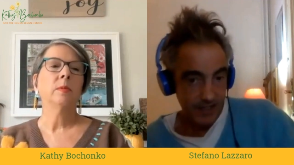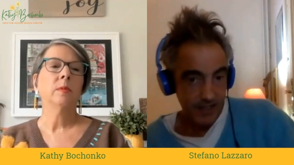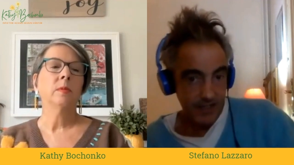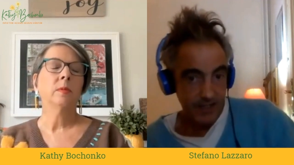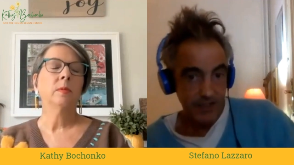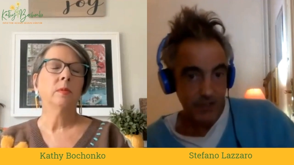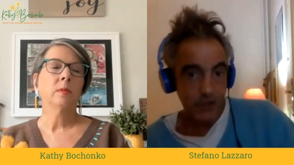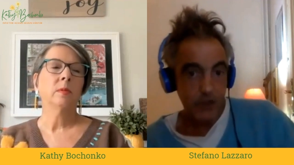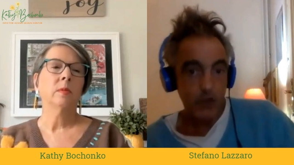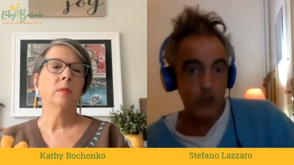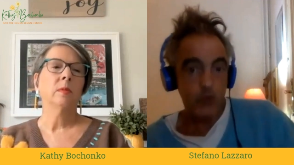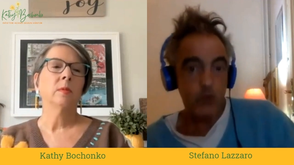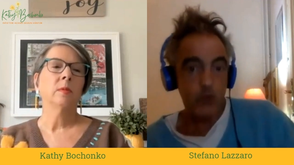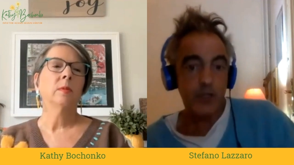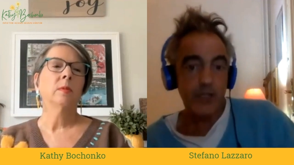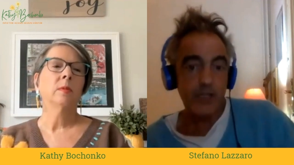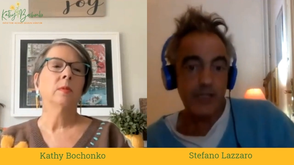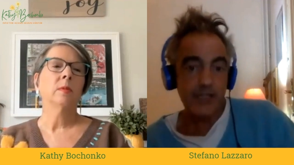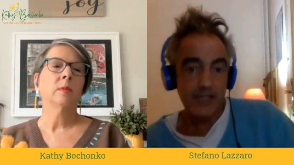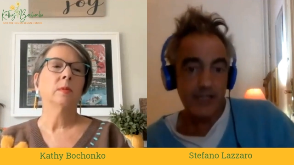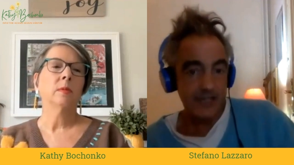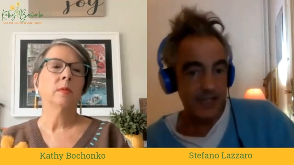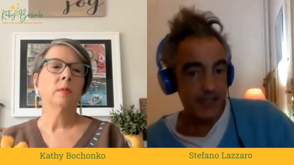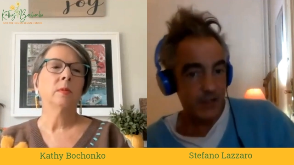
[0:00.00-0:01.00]
Speaker 1: these
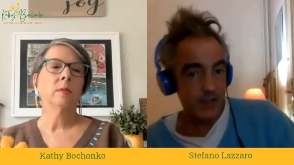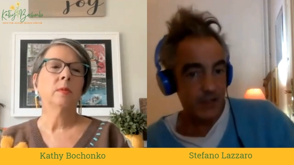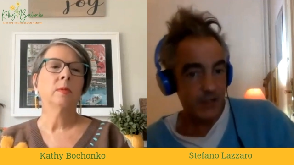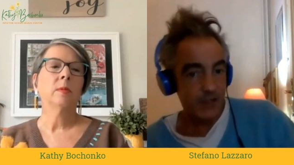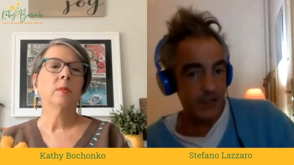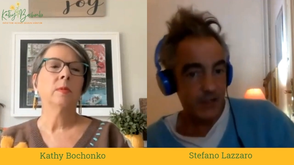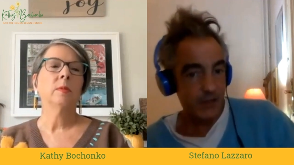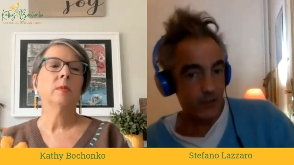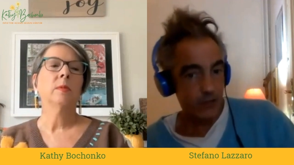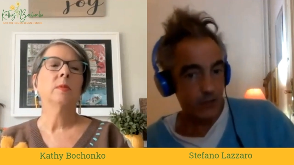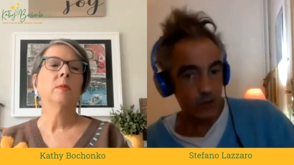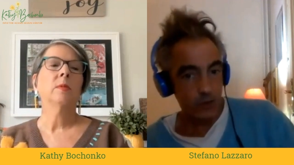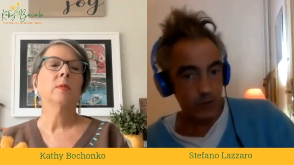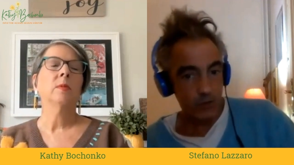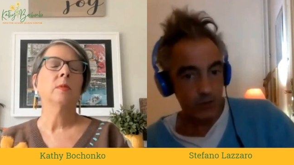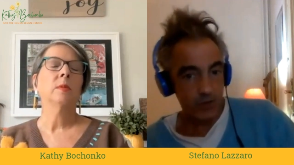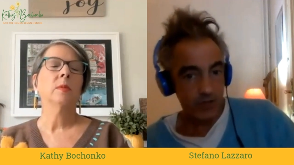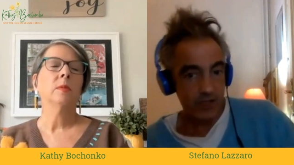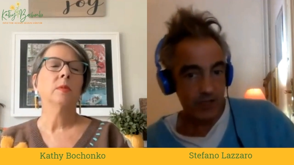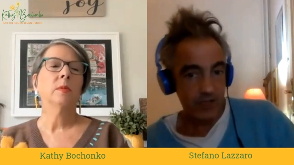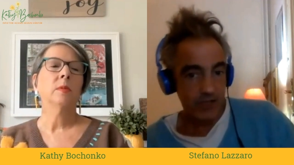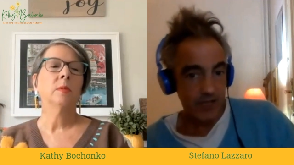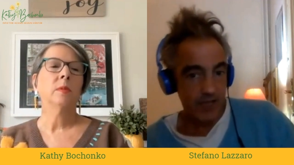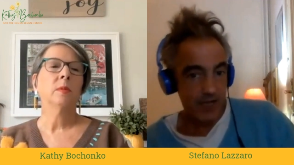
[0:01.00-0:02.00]
nuances of
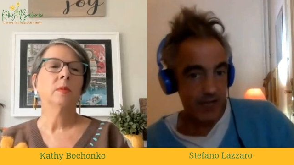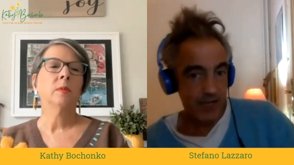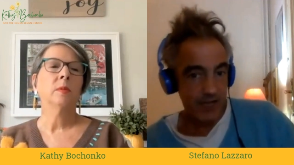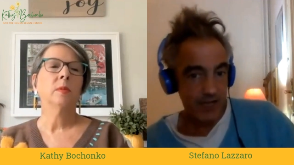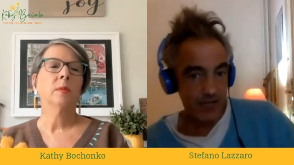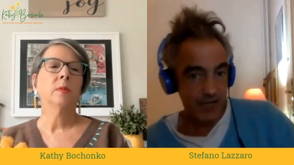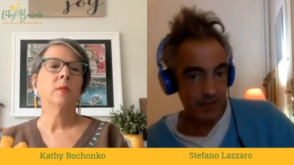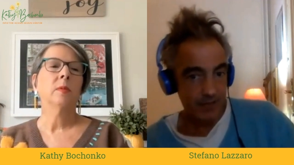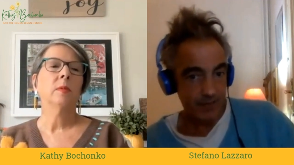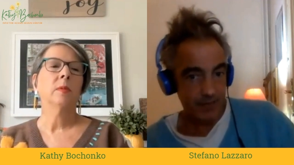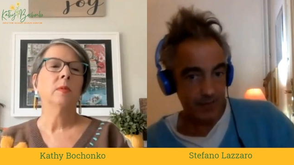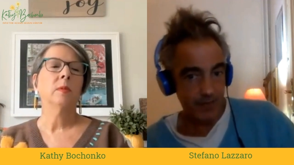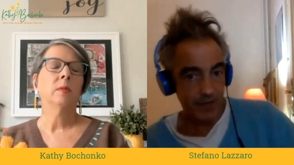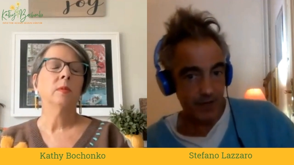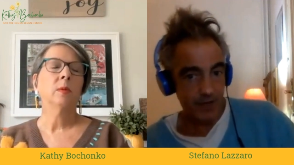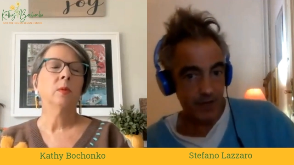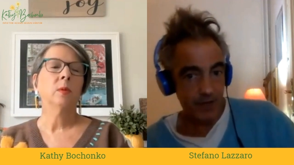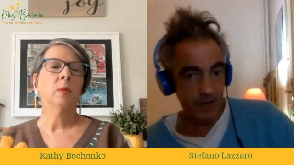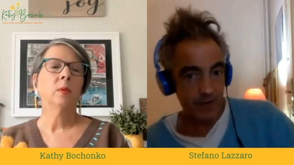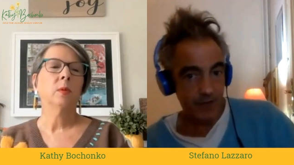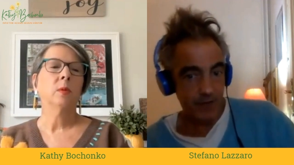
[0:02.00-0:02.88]
human design are